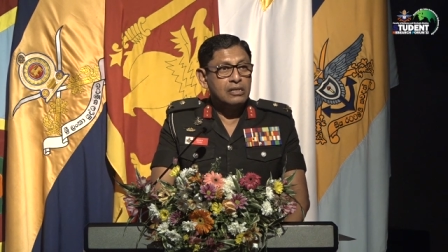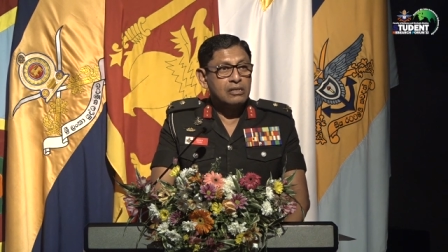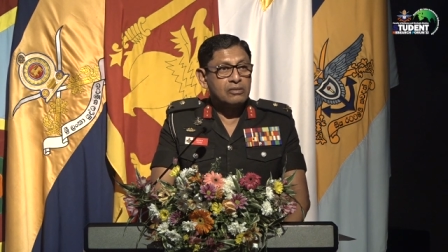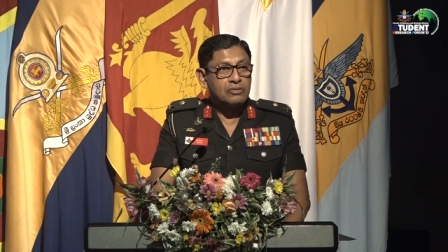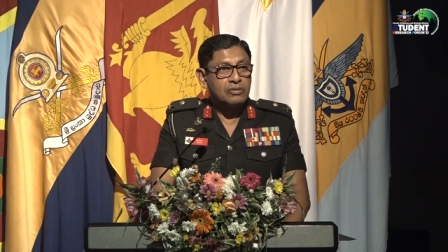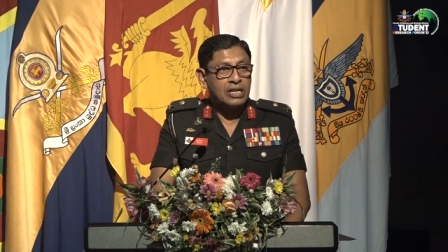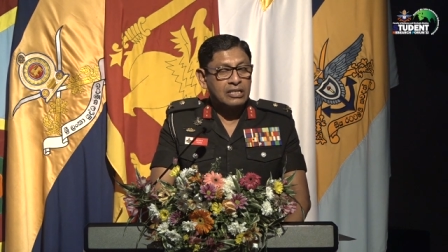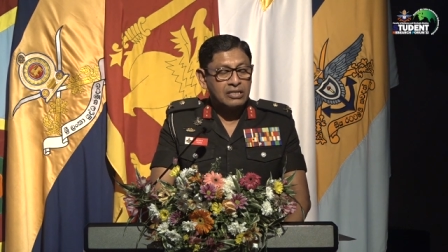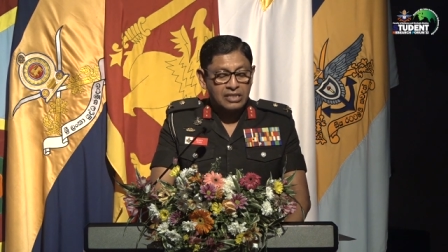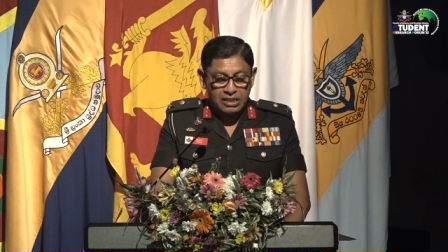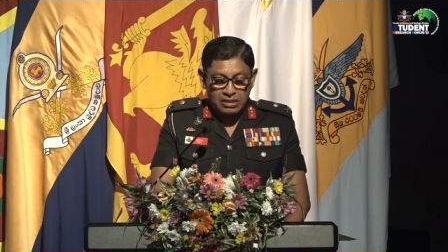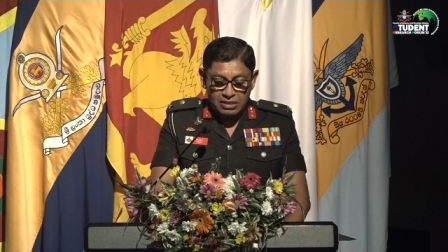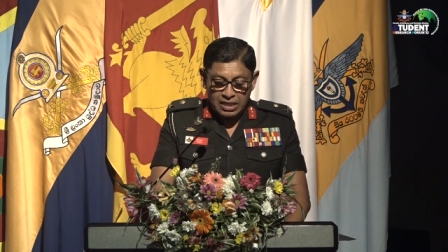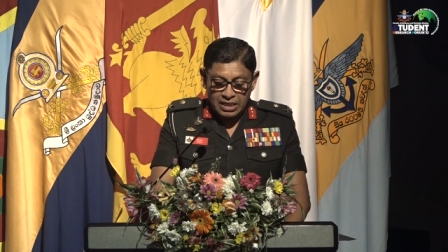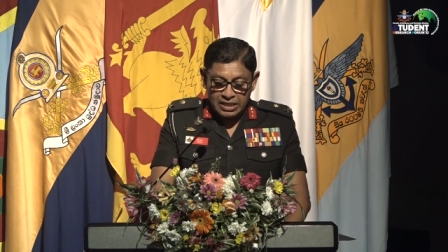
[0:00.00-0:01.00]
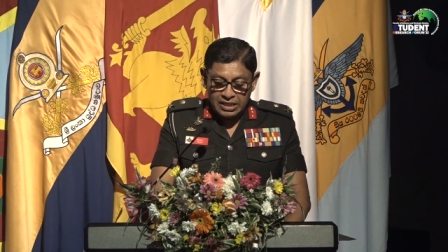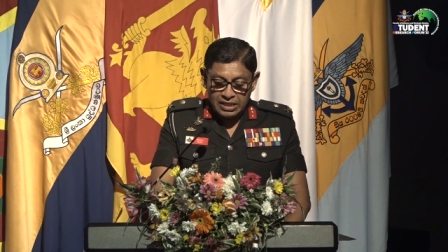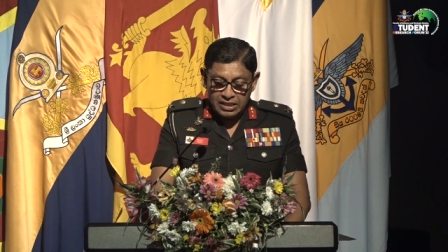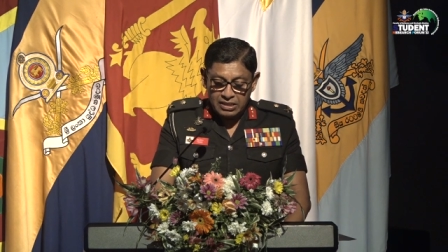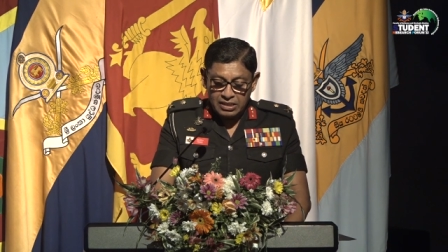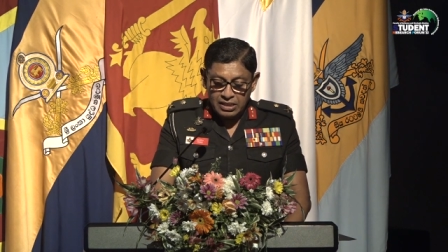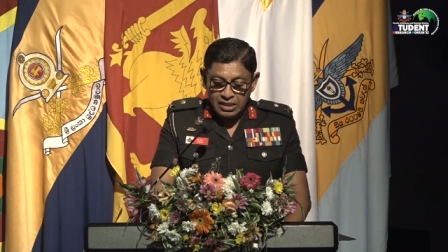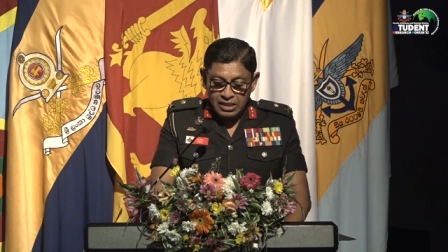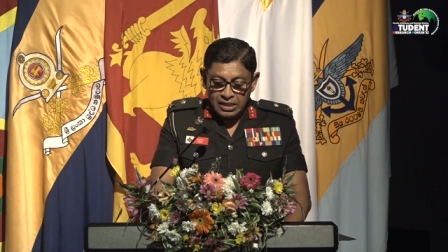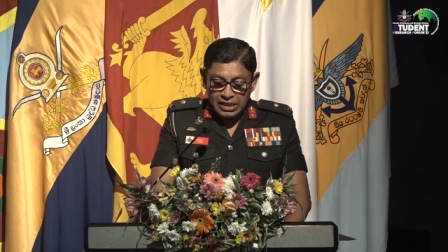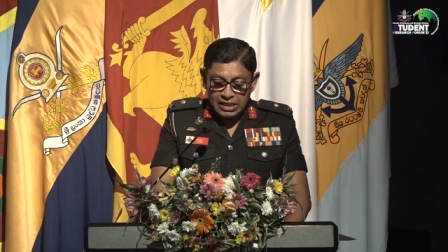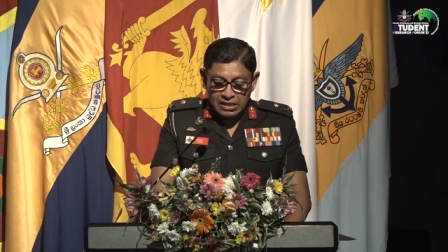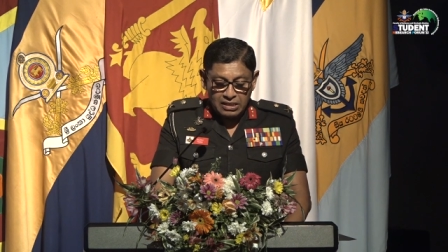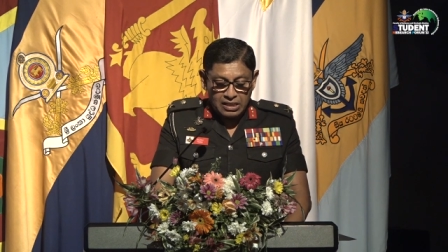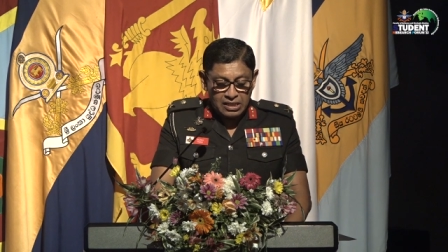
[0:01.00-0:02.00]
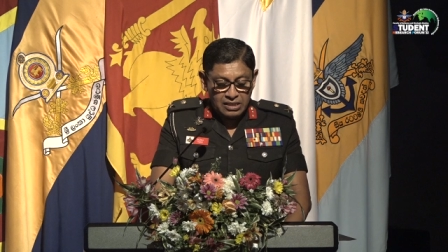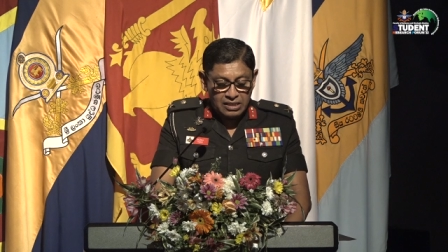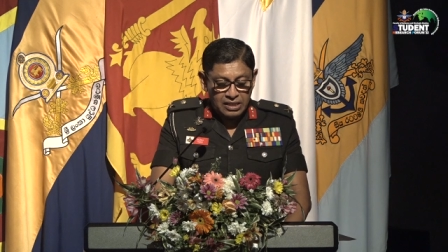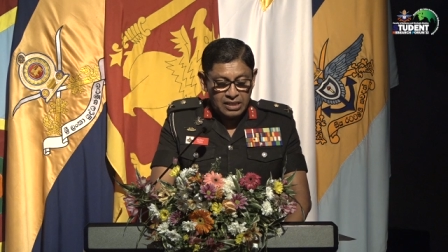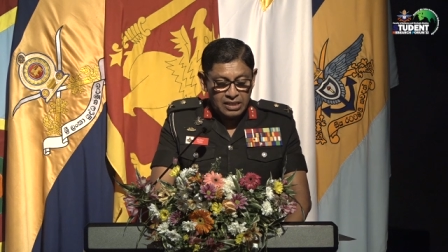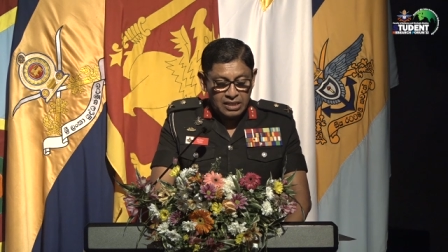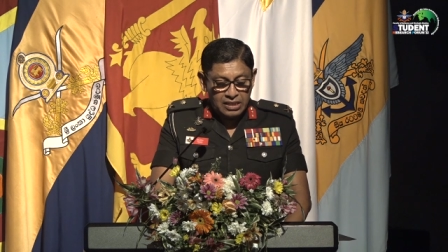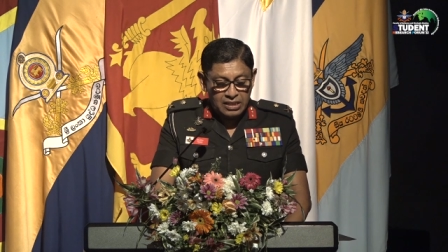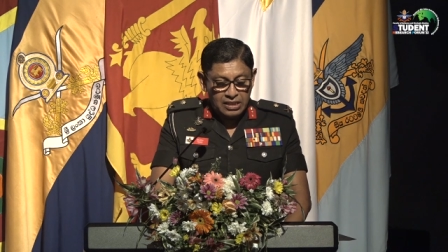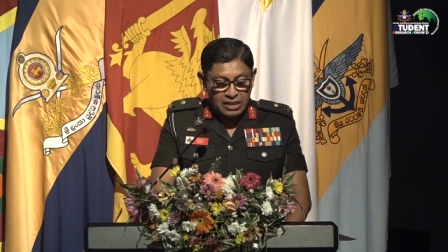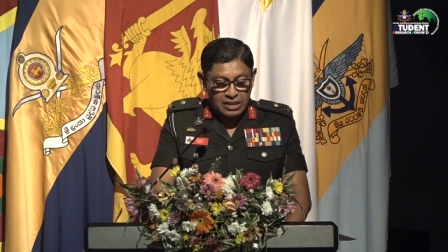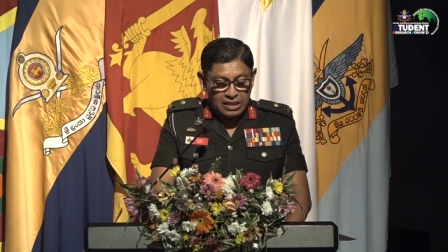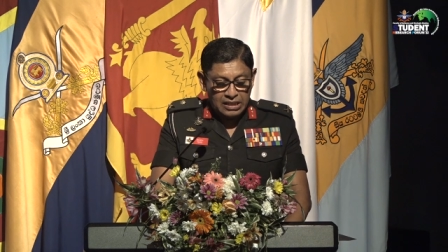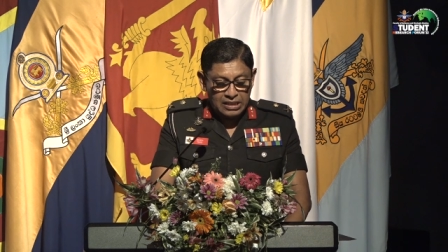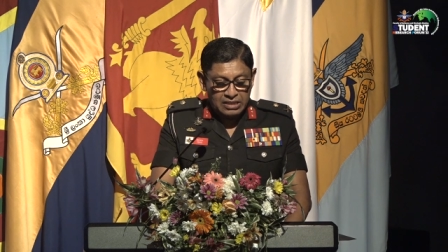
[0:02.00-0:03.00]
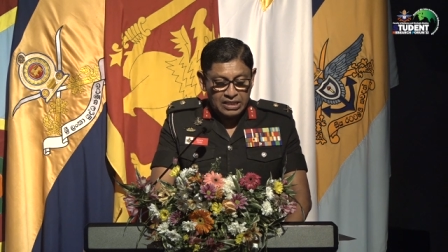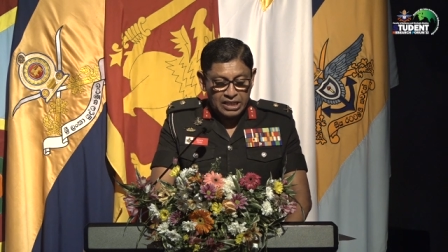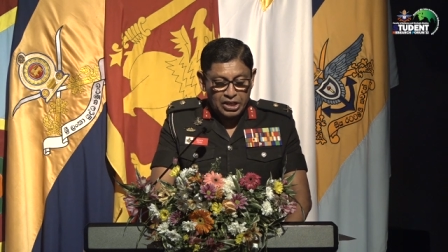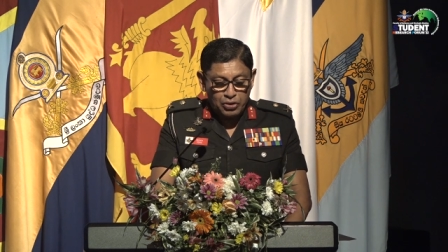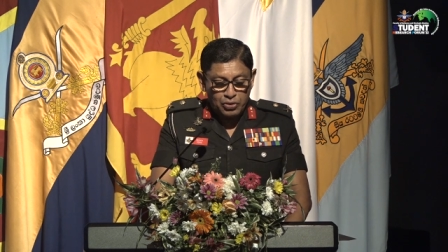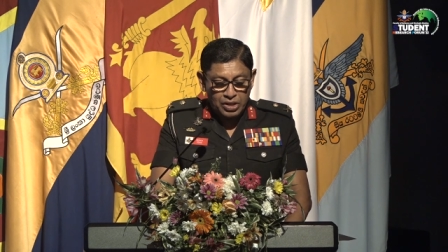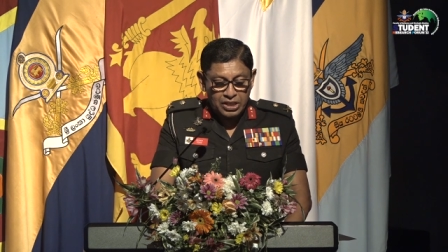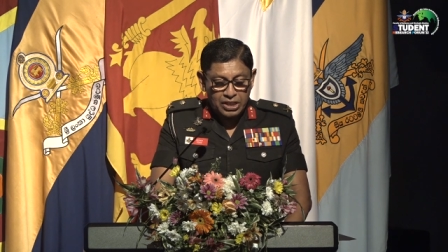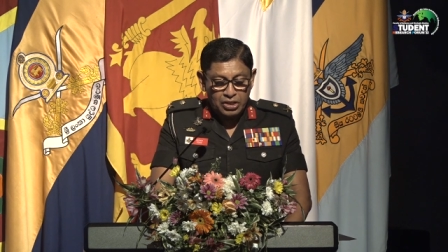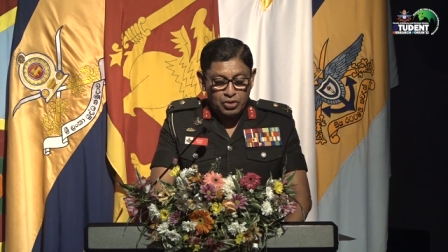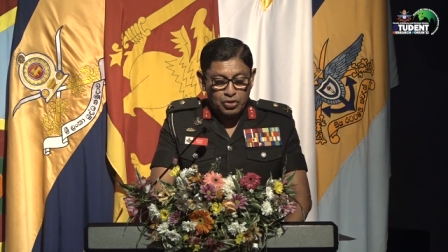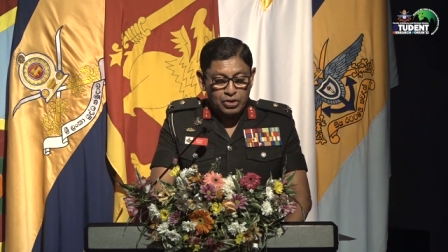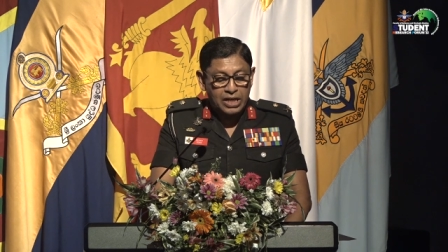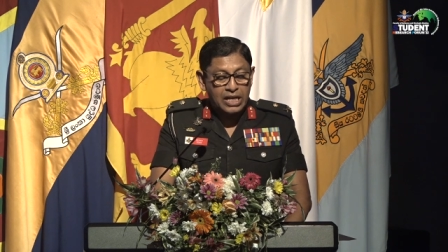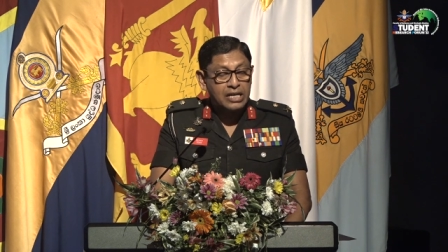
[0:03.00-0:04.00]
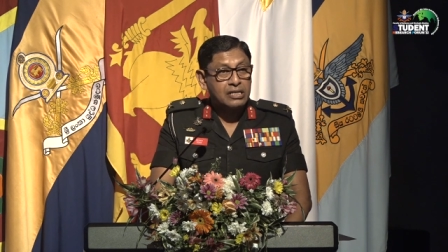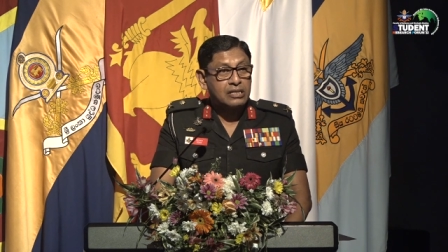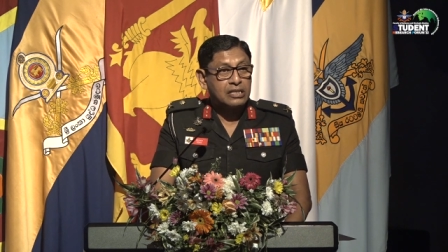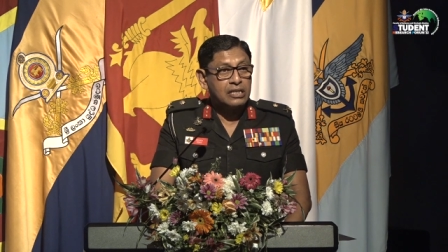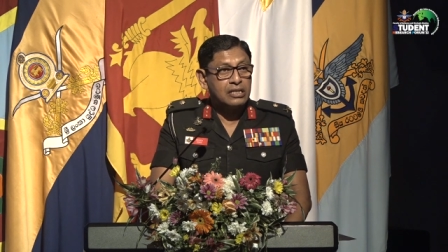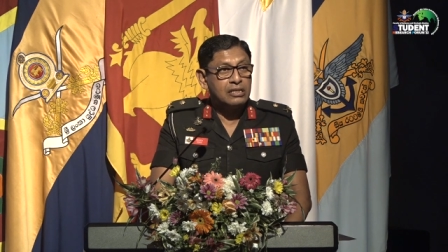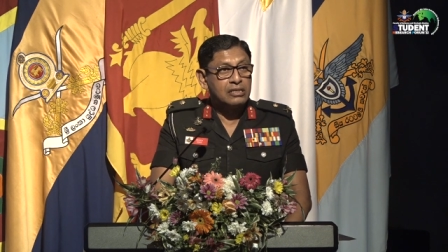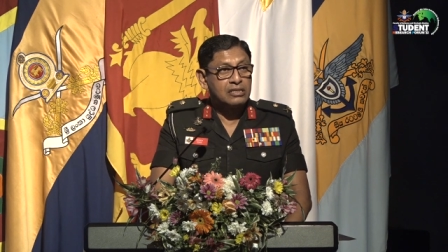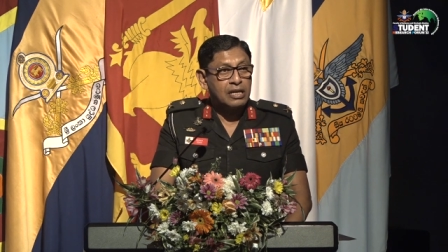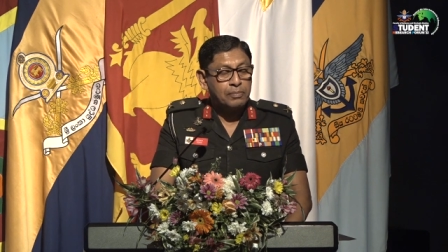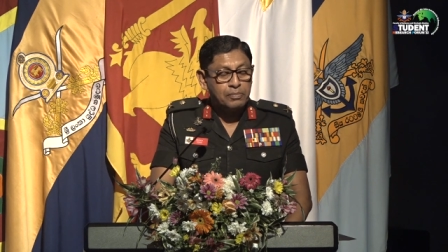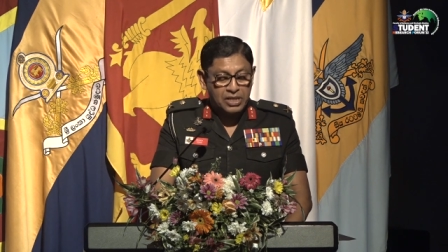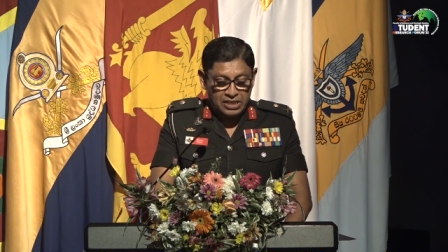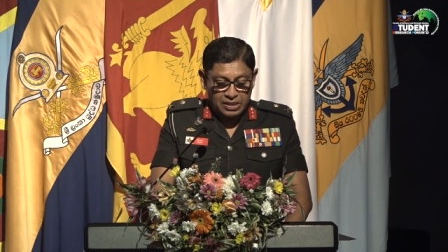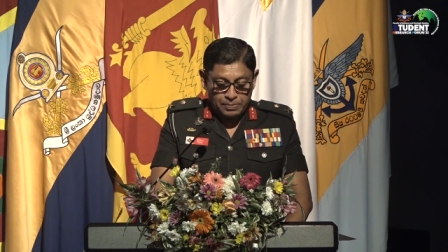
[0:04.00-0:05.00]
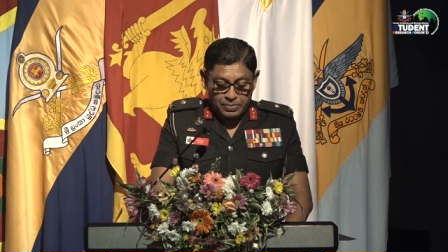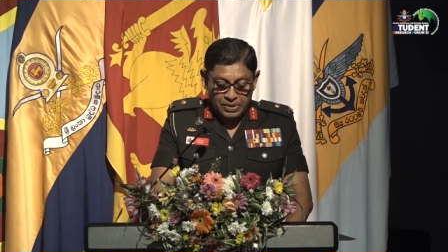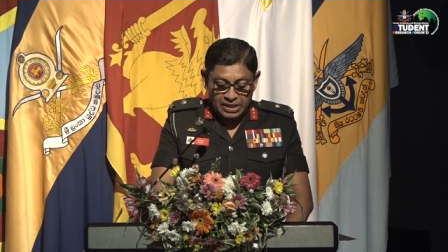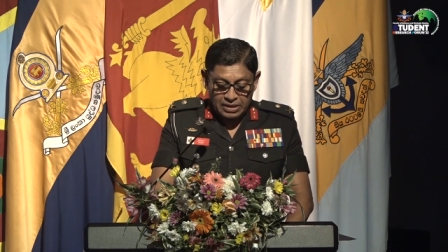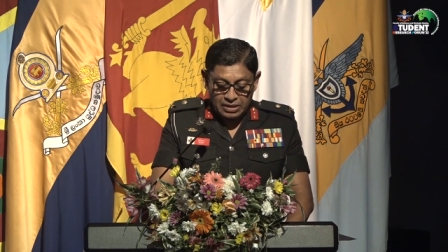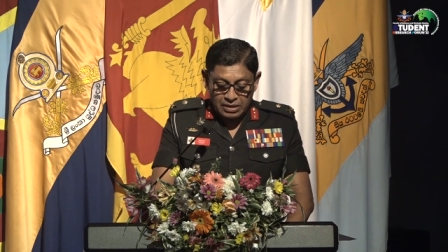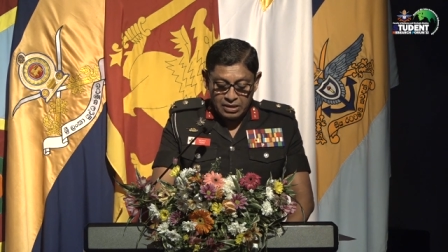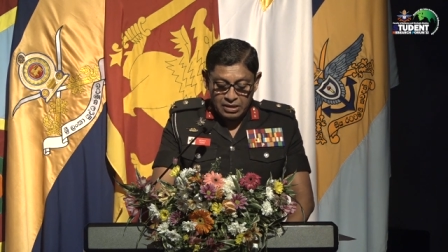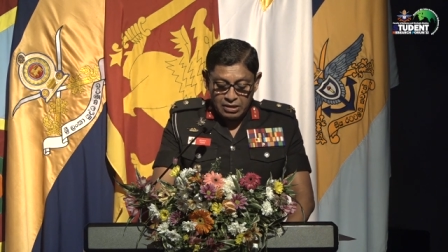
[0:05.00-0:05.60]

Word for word: strategic studies, is considered a security-oriented sub-discipline